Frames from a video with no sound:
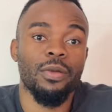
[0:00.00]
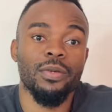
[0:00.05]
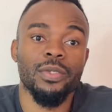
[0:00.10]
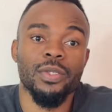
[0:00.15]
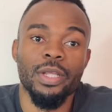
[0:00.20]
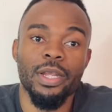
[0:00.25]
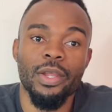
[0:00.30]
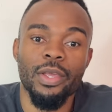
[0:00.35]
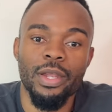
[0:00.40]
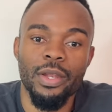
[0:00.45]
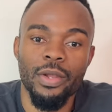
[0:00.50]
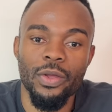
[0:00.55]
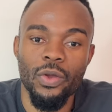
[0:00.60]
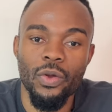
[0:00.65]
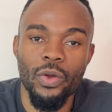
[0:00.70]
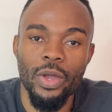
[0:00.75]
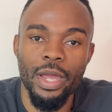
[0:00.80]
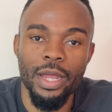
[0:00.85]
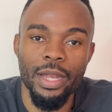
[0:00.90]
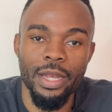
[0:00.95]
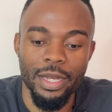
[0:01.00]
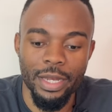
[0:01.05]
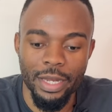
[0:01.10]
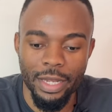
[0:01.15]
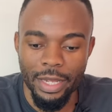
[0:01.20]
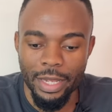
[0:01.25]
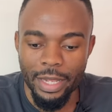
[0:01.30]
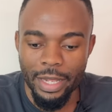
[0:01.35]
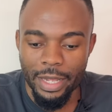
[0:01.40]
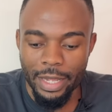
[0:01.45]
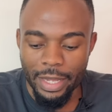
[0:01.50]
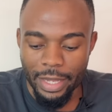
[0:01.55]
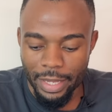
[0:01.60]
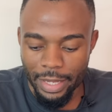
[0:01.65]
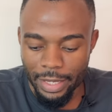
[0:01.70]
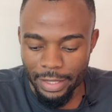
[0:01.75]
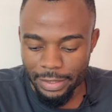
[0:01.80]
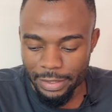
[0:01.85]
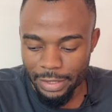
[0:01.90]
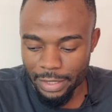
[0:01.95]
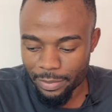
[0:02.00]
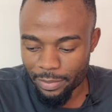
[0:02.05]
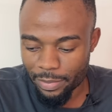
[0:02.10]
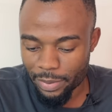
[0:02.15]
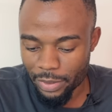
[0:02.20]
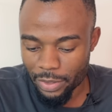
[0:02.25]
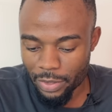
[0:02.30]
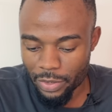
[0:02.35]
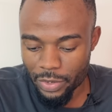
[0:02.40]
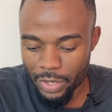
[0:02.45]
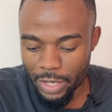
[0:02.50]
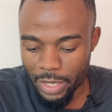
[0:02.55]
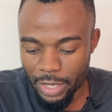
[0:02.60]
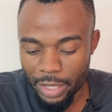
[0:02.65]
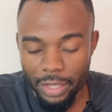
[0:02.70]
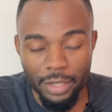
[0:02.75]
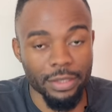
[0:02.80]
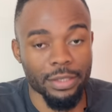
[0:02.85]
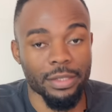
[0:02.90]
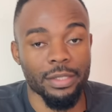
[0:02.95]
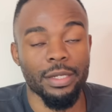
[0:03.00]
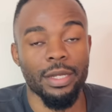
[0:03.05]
so that you can go and catch up on it.